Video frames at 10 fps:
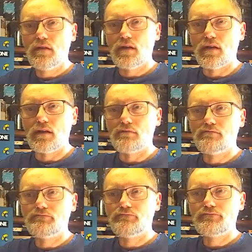
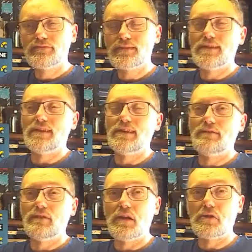
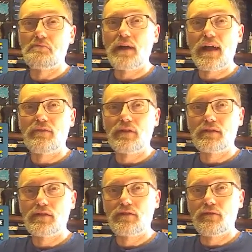I look back, if I
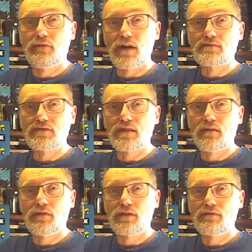could advise
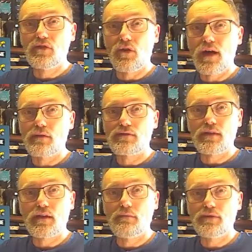myself, I'd have got out of
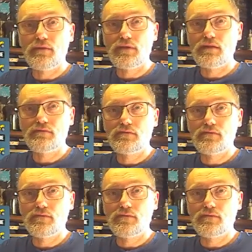that company within